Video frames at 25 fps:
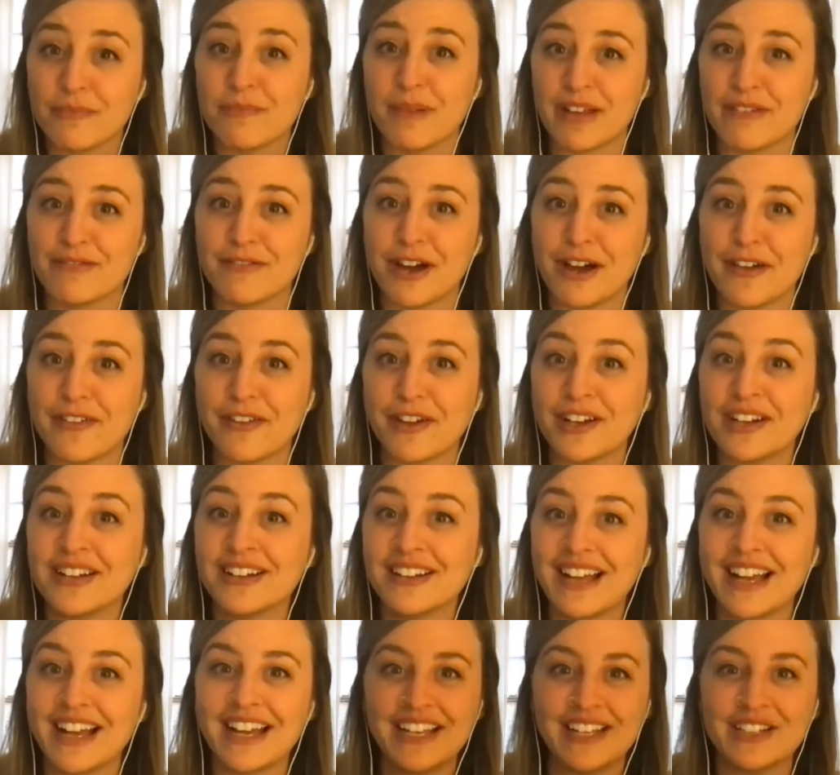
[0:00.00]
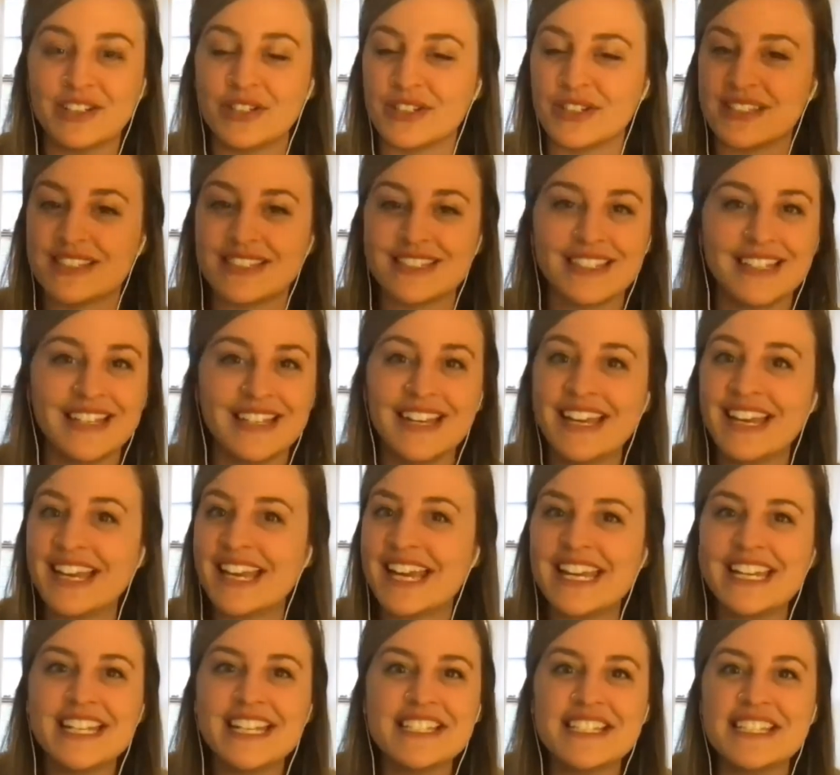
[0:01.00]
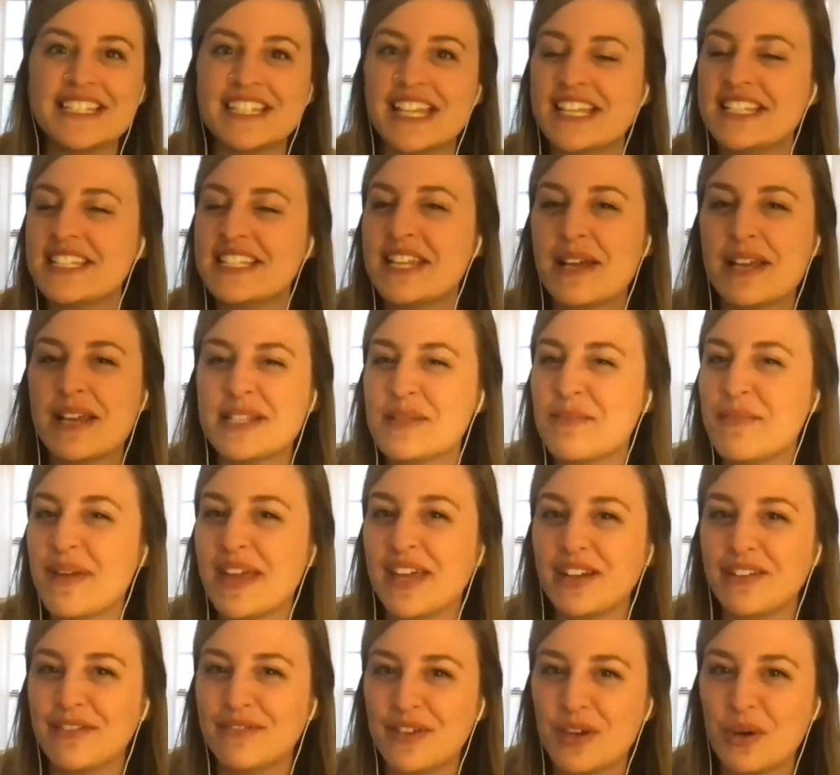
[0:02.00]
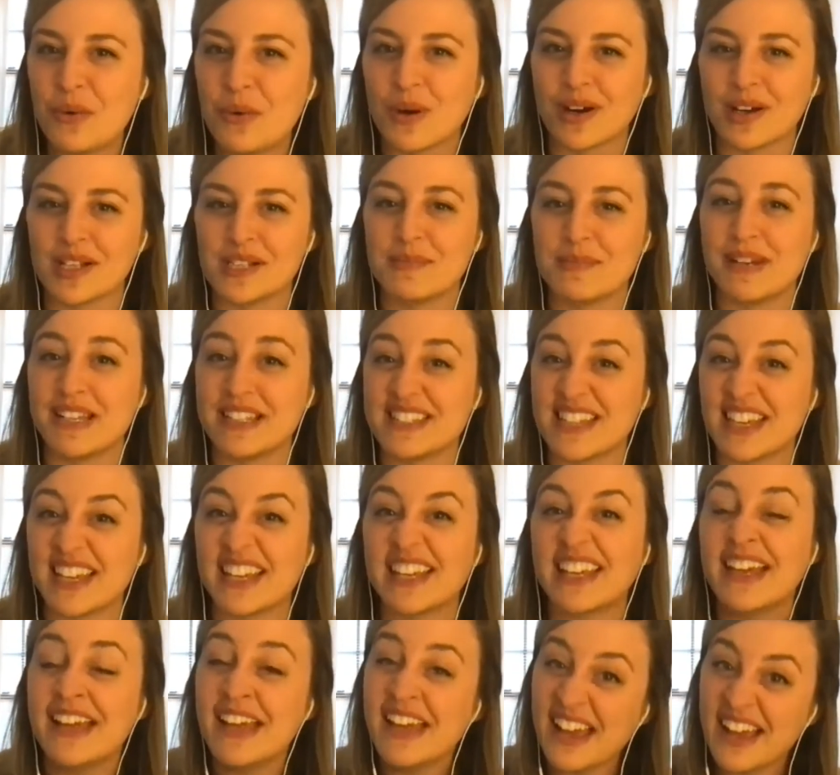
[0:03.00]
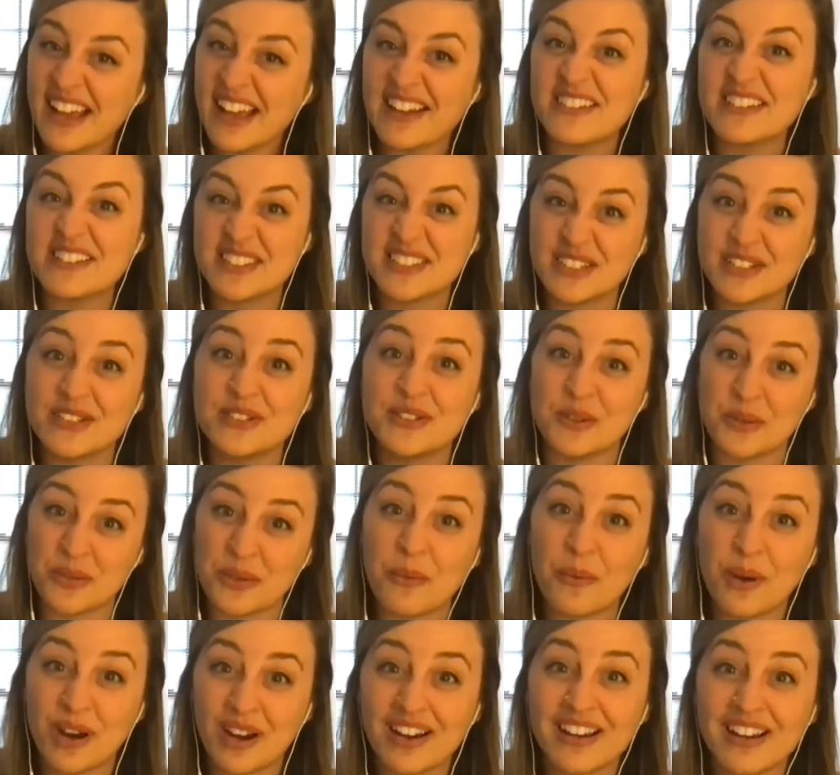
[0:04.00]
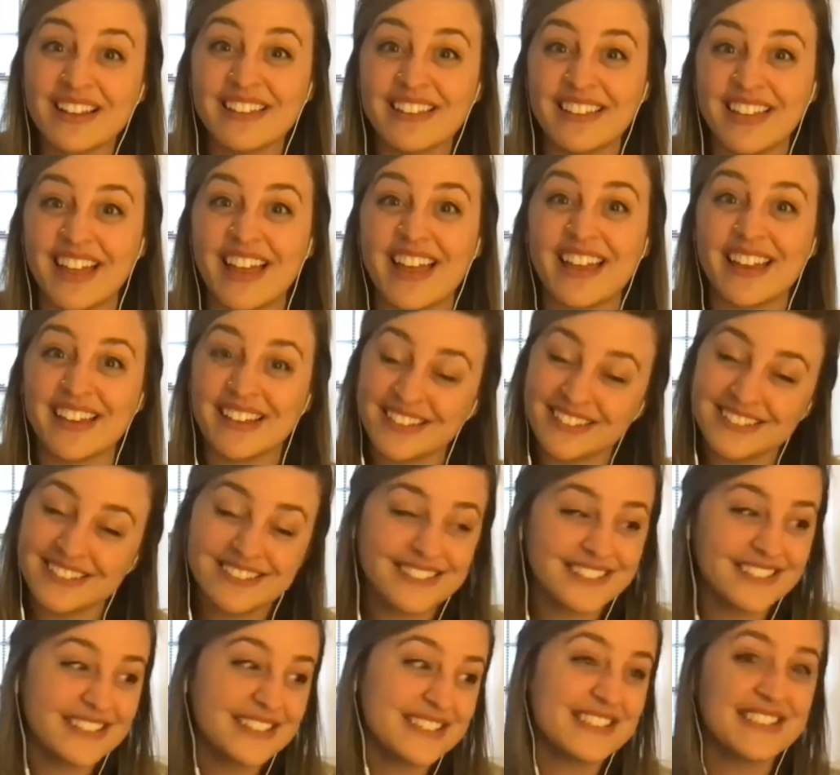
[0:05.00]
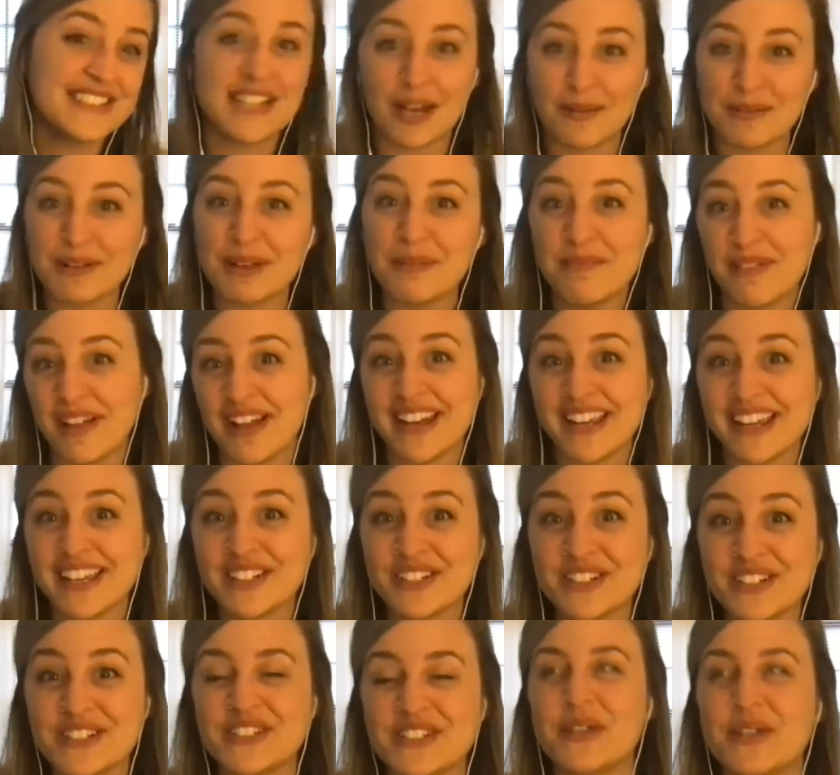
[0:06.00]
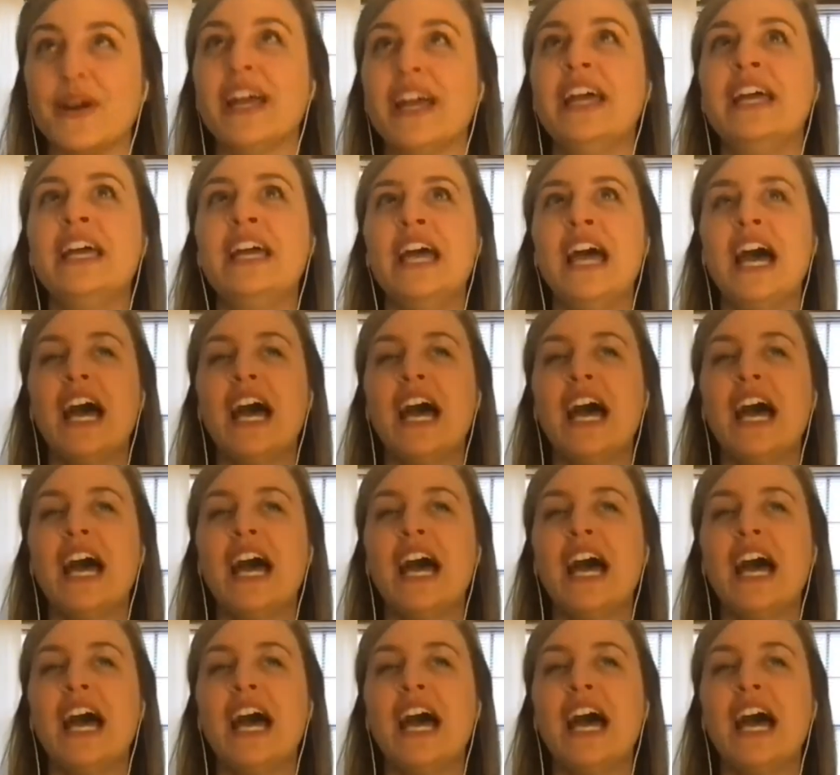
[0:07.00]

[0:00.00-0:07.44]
my father. I can just, mm. he oh. doesn't, he's, not, he's a man of few words, but it's like, Allison, do the work. Like, stop complaining and just do it.